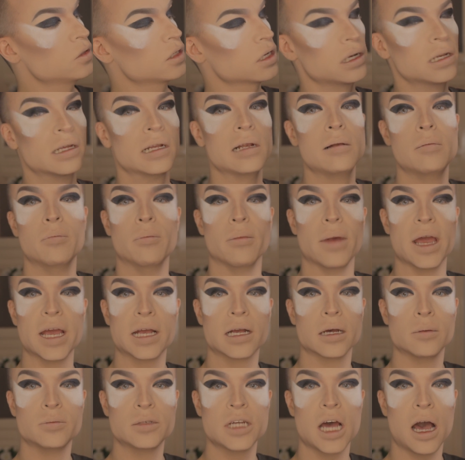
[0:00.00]
a little
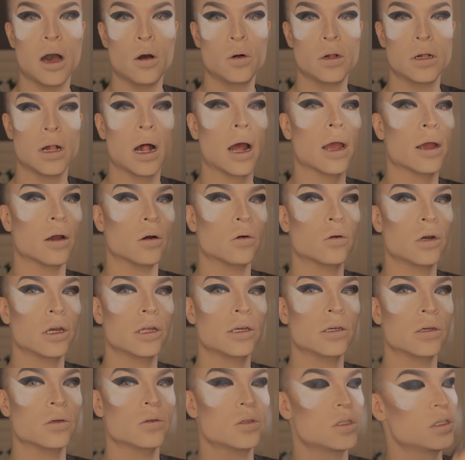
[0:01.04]
makeup towel. I only
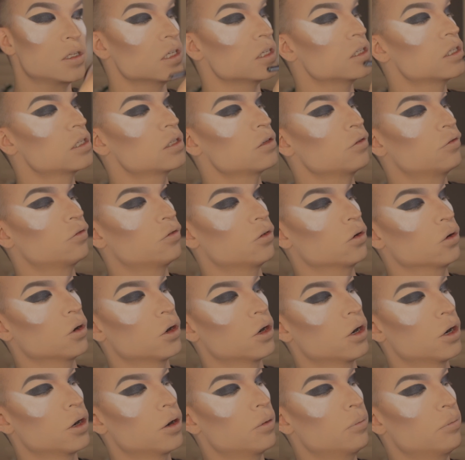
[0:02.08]
use this
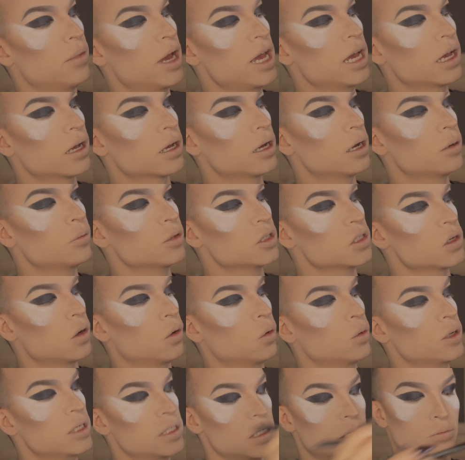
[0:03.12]
for makeup. It's
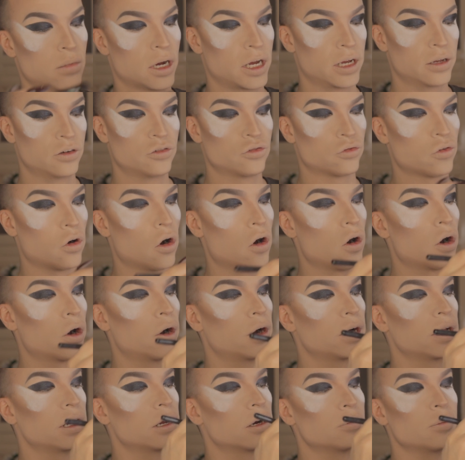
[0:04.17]
always in my
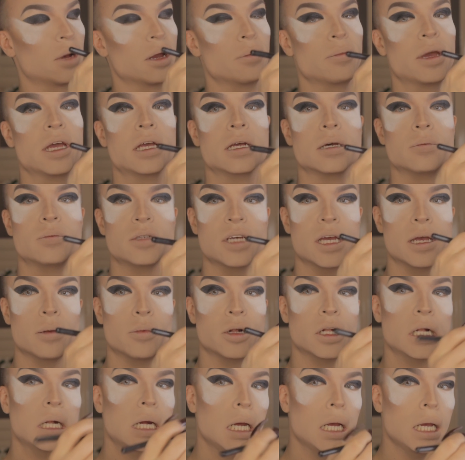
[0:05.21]
drawer here in my makeup
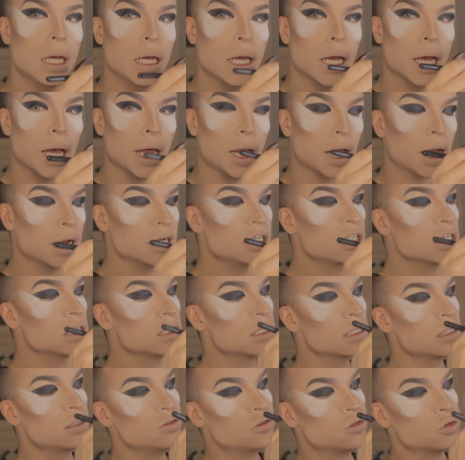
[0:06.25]
table. And I
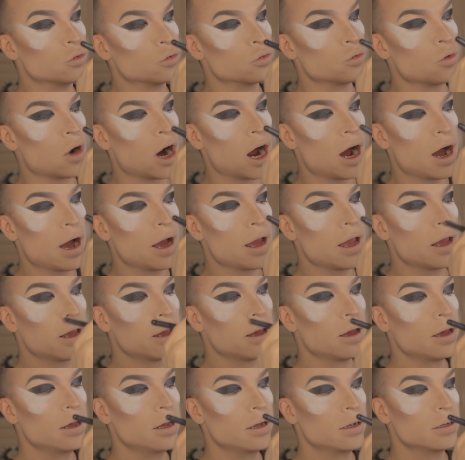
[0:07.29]
just
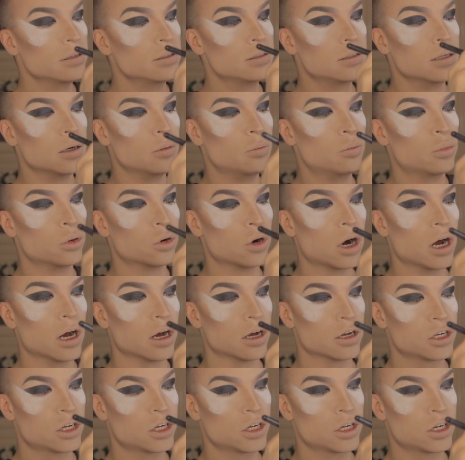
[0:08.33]
dry the
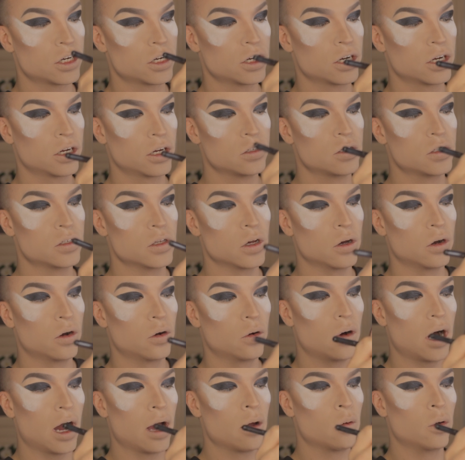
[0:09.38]
brush.
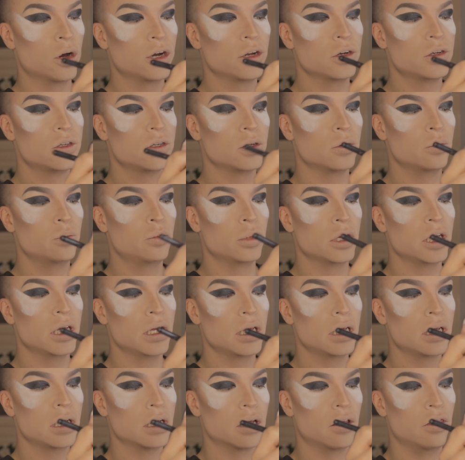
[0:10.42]
So I want it to
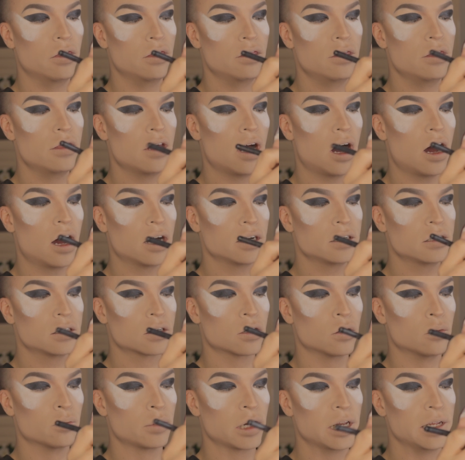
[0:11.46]
be not
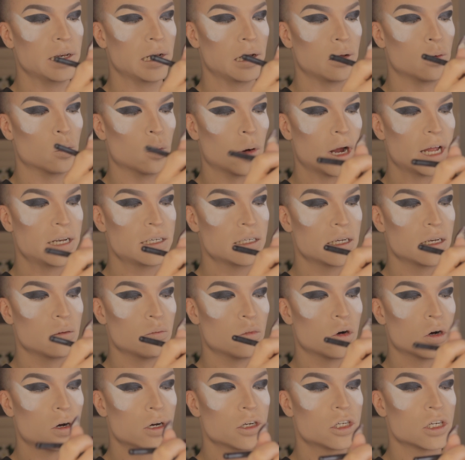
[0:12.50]
completely wet
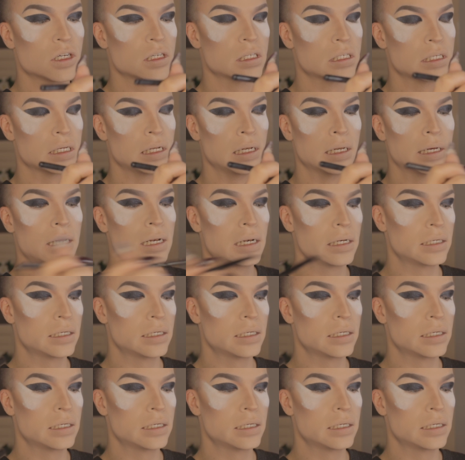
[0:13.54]
anymore, just a little